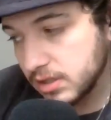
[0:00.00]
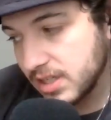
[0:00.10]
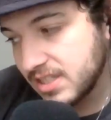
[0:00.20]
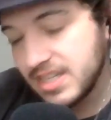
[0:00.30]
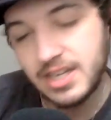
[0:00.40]

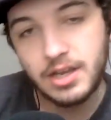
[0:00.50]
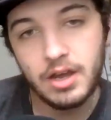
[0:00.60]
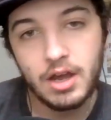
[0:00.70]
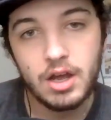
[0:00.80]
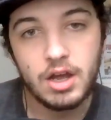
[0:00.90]
to see
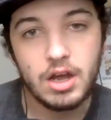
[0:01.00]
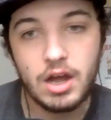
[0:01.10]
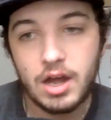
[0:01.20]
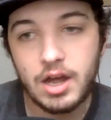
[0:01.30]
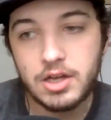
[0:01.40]

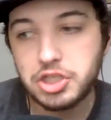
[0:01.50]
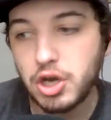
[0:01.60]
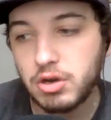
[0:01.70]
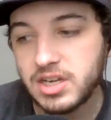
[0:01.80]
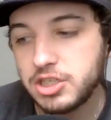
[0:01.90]
uh
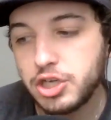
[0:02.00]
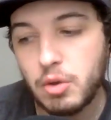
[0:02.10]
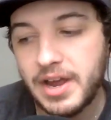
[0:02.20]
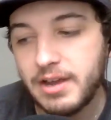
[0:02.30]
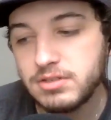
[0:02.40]
show because
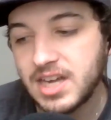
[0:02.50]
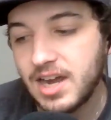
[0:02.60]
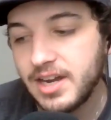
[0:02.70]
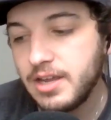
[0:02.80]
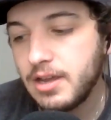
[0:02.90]
Shohei
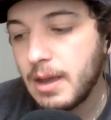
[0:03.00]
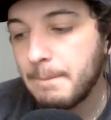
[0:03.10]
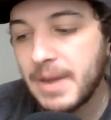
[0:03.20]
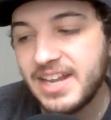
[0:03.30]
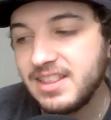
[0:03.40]
Ohtani
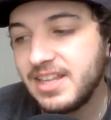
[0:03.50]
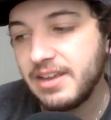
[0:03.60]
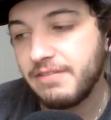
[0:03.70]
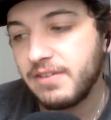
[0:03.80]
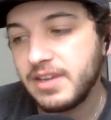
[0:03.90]
might
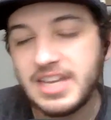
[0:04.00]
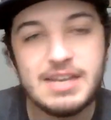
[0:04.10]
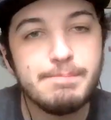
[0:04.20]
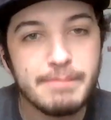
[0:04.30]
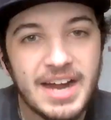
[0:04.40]
leave.
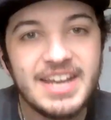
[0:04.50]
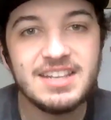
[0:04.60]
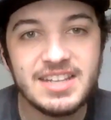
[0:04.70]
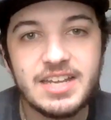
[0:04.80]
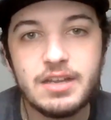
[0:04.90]
He might
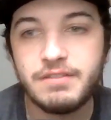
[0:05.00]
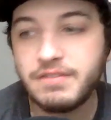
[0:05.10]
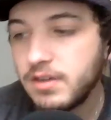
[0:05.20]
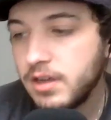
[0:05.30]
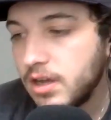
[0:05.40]
leave,
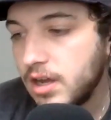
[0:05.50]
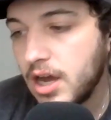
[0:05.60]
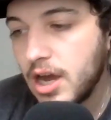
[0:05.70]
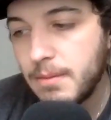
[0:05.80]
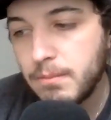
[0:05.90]

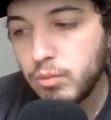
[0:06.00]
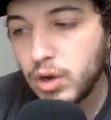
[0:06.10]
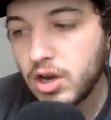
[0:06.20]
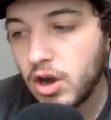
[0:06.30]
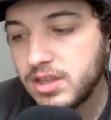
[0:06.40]
um,
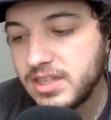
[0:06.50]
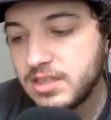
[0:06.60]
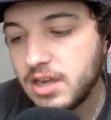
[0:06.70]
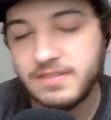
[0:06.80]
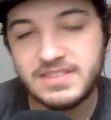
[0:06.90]

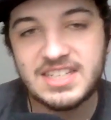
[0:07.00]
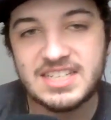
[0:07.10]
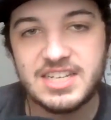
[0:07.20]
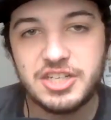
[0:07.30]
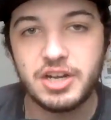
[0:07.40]
regardless of the
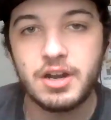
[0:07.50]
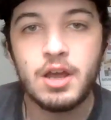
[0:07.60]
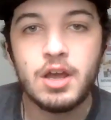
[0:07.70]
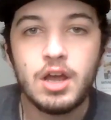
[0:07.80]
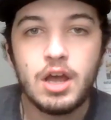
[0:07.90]
decision.
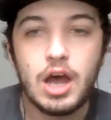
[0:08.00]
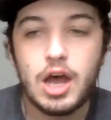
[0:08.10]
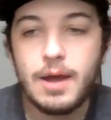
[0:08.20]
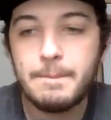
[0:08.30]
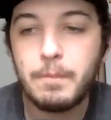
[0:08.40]

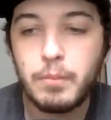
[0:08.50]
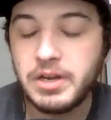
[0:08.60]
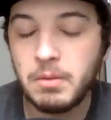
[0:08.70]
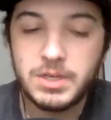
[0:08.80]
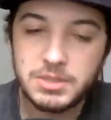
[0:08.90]
Um,
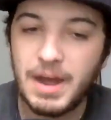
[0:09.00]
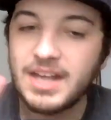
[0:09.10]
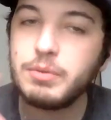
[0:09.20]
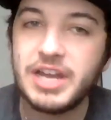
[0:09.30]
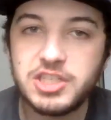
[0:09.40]
which, which
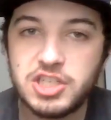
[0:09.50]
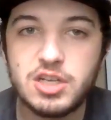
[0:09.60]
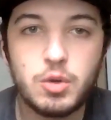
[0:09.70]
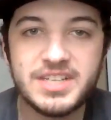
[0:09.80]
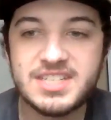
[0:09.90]
by the way,
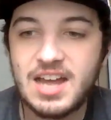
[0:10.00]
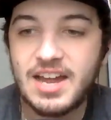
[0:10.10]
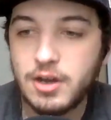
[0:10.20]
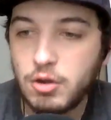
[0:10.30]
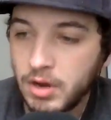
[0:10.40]
just a quick
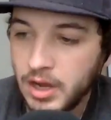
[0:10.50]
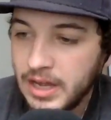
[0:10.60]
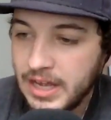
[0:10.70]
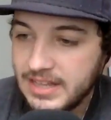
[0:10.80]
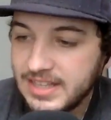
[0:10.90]
side note,
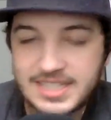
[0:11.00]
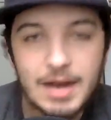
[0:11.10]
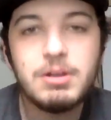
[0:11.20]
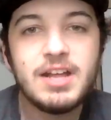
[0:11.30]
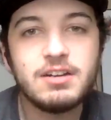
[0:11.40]
the
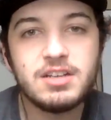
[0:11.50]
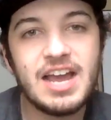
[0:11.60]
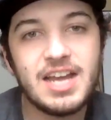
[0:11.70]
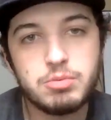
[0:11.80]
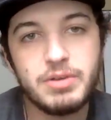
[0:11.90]
doubleheader
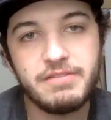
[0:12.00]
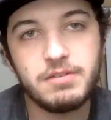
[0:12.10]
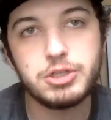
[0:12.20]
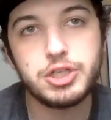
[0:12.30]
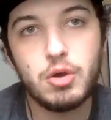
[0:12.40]
last week
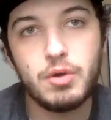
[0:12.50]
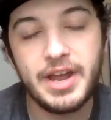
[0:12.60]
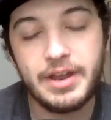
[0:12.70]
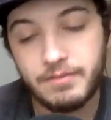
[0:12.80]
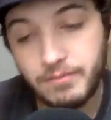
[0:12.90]
from
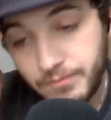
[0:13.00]
Shohei.